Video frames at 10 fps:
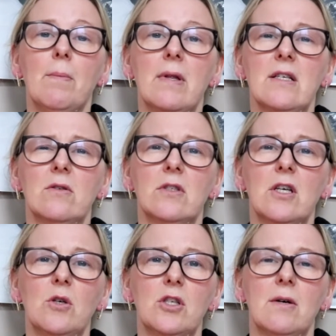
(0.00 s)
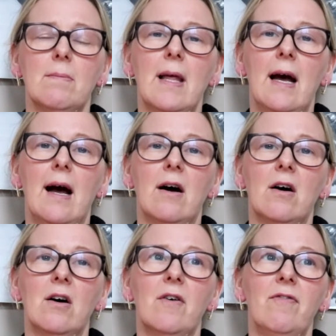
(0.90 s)
but there's also some that
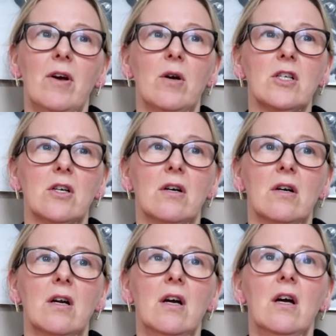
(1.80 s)
are focused on